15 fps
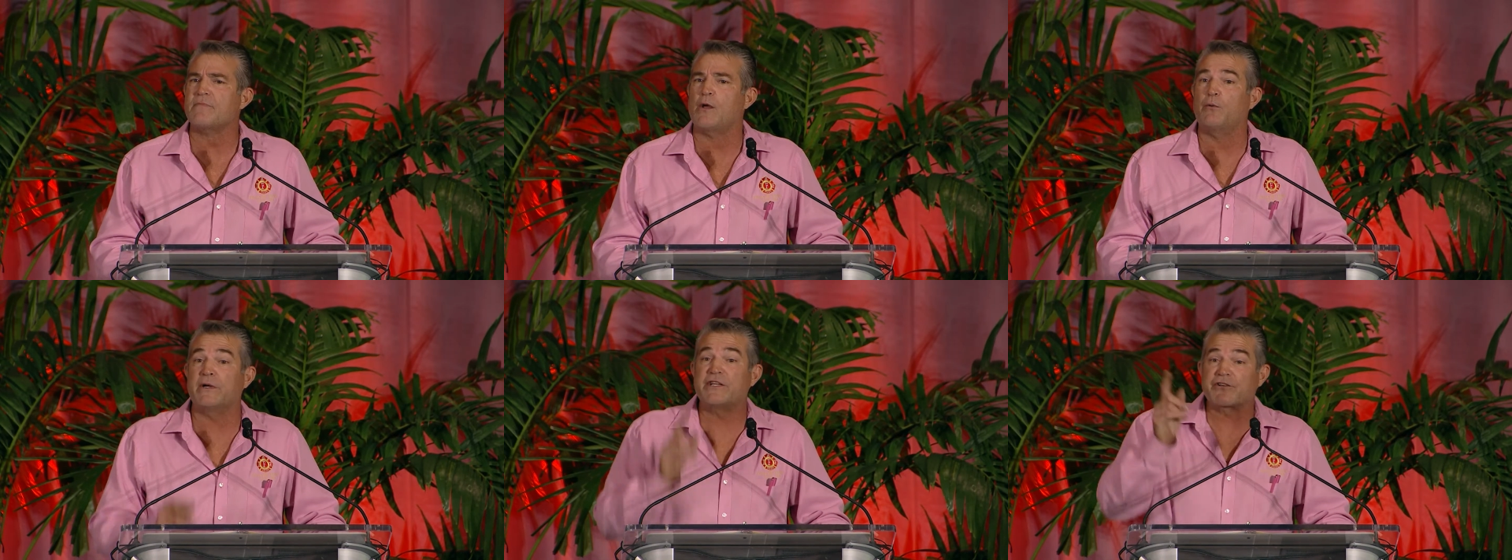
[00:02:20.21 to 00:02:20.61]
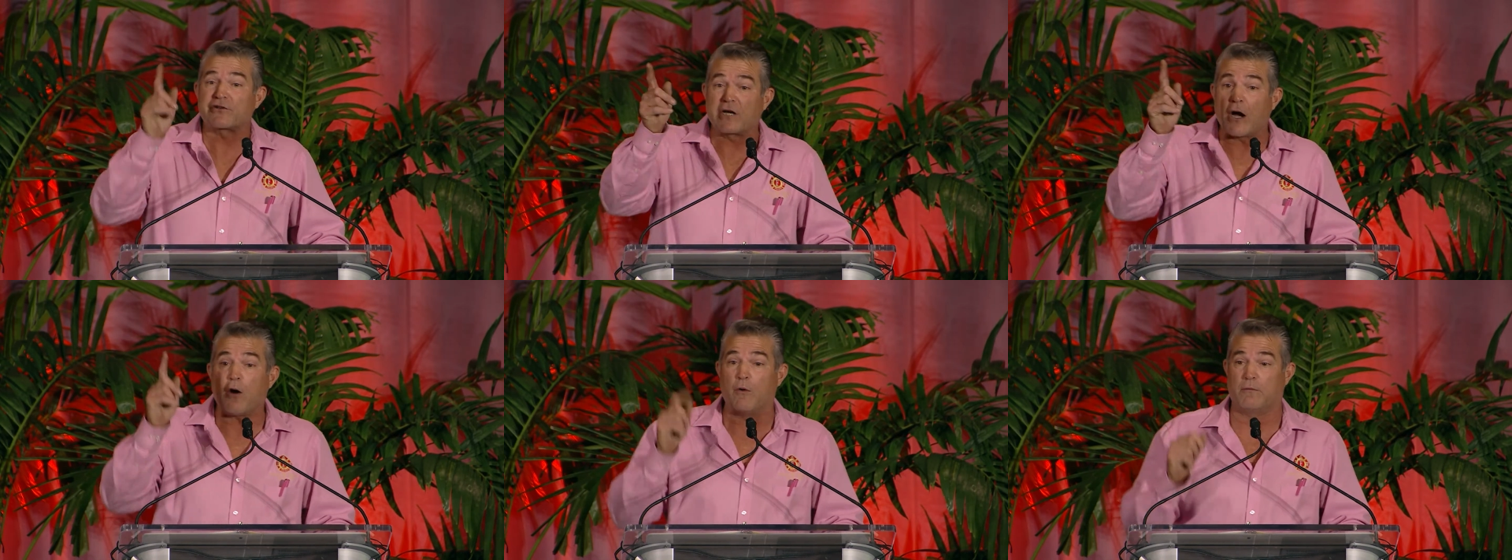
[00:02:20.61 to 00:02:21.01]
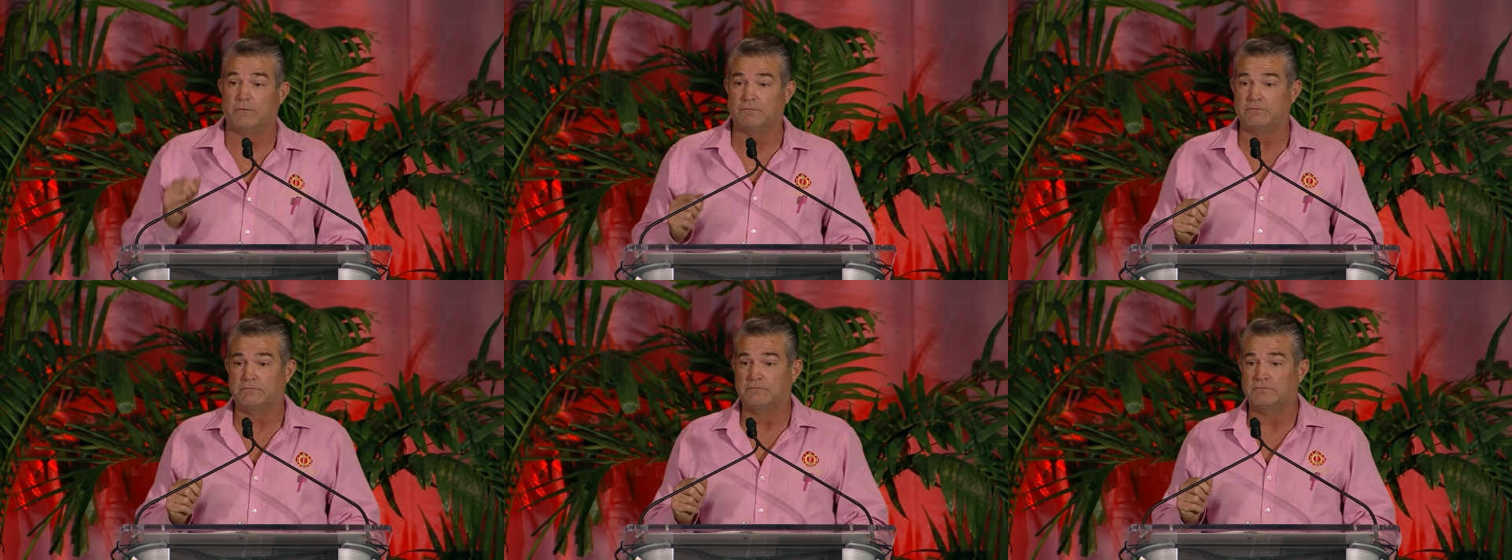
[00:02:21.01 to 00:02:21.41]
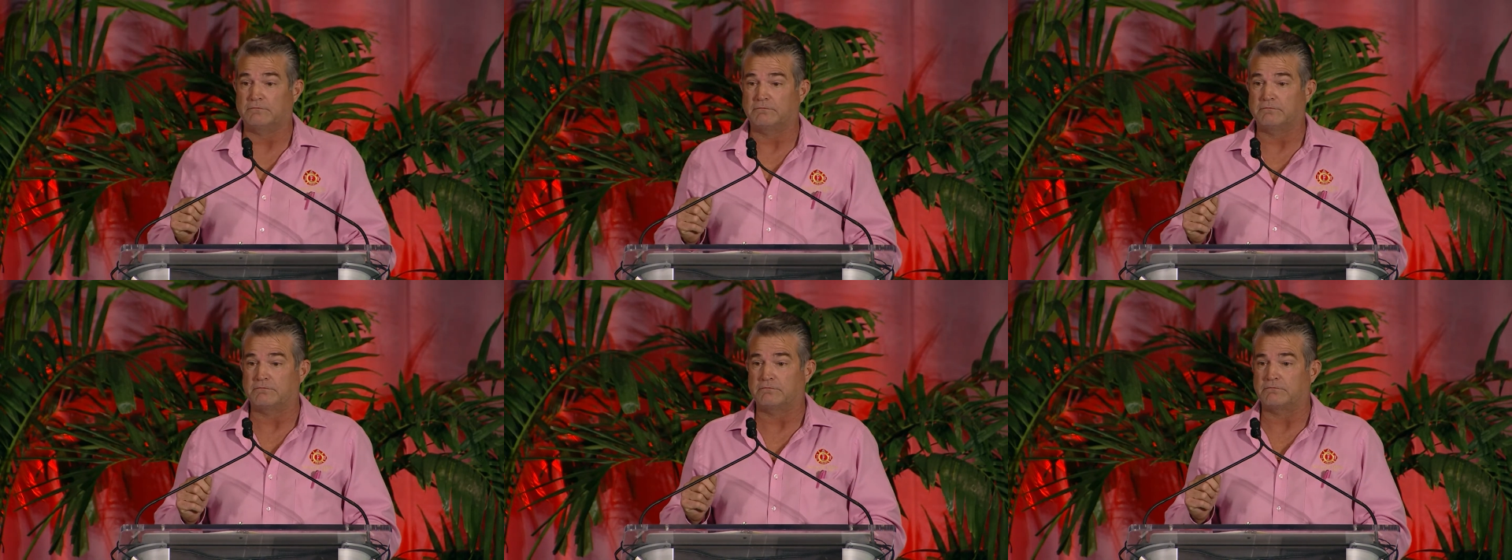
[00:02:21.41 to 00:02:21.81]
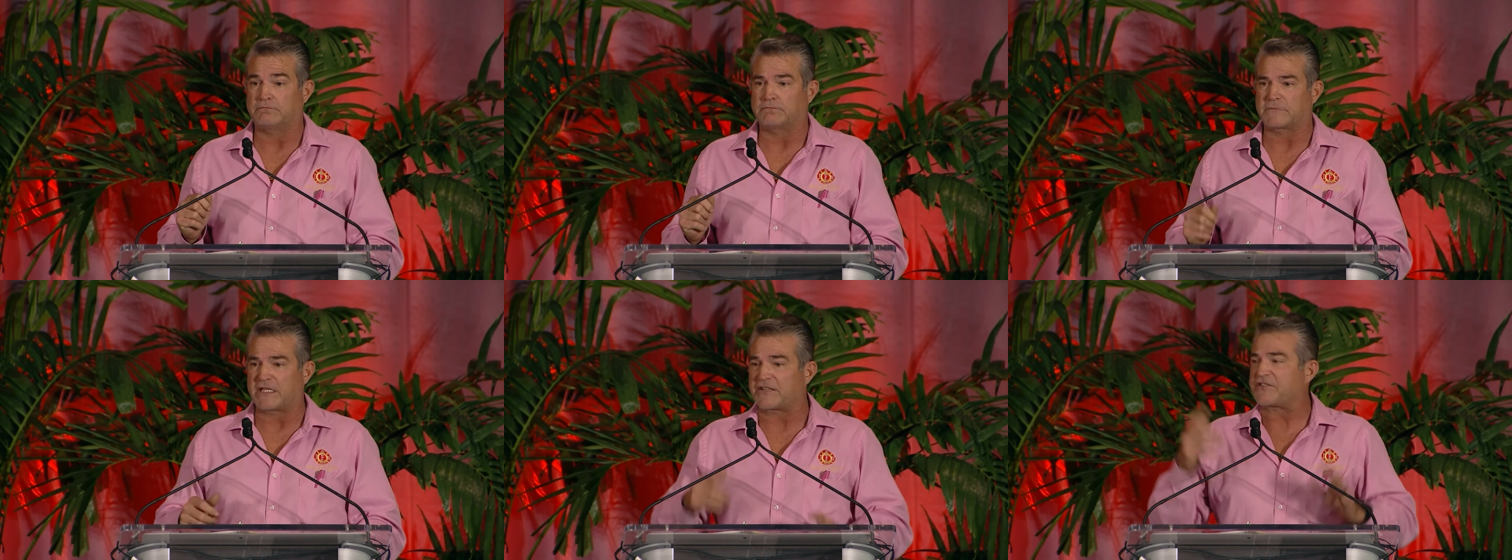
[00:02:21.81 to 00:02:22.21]
We just go.
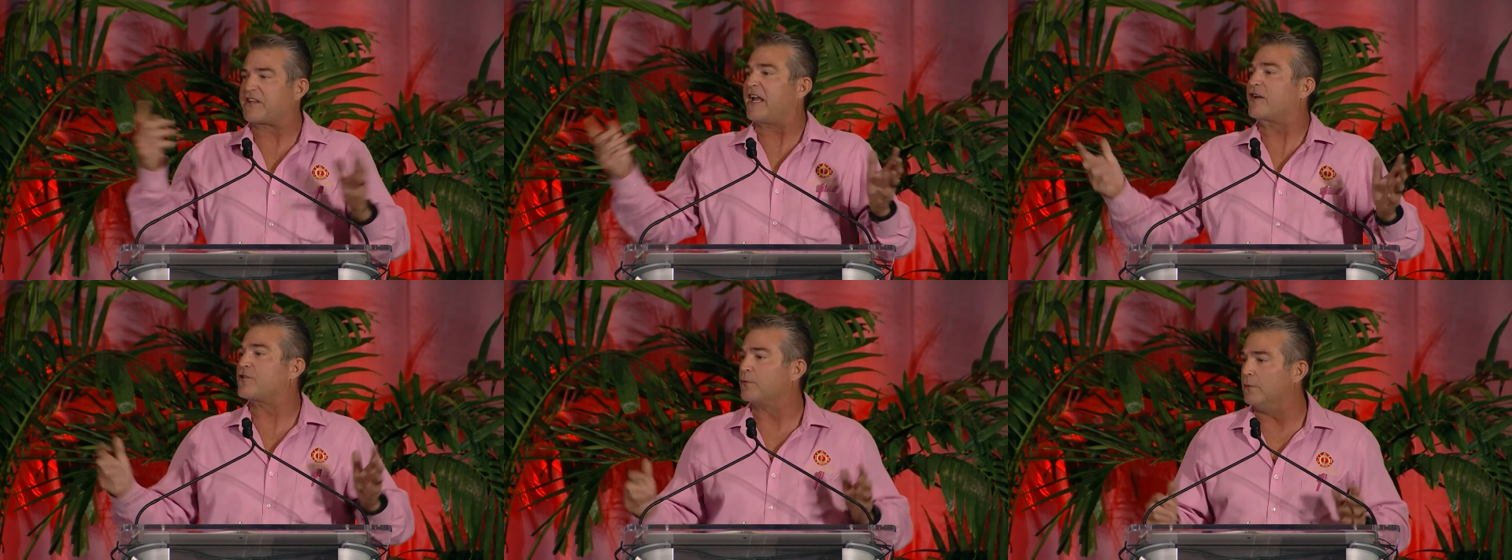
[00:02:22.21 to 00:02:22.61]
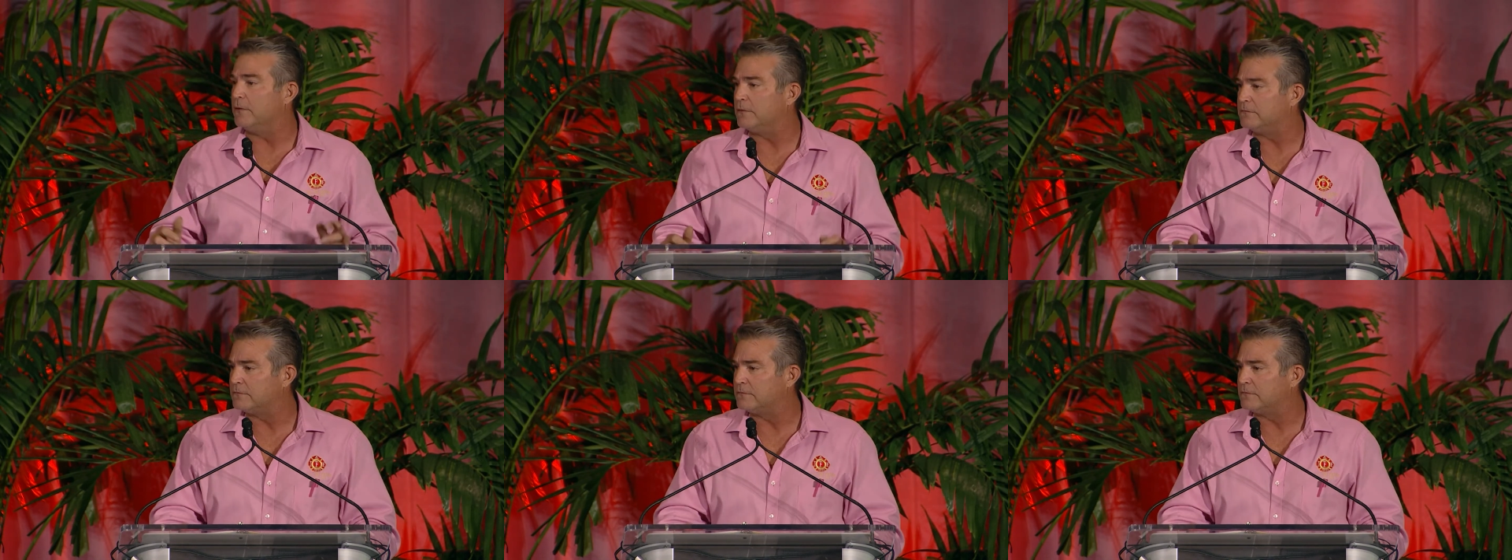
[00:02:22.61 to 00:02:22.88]
It's instinctual.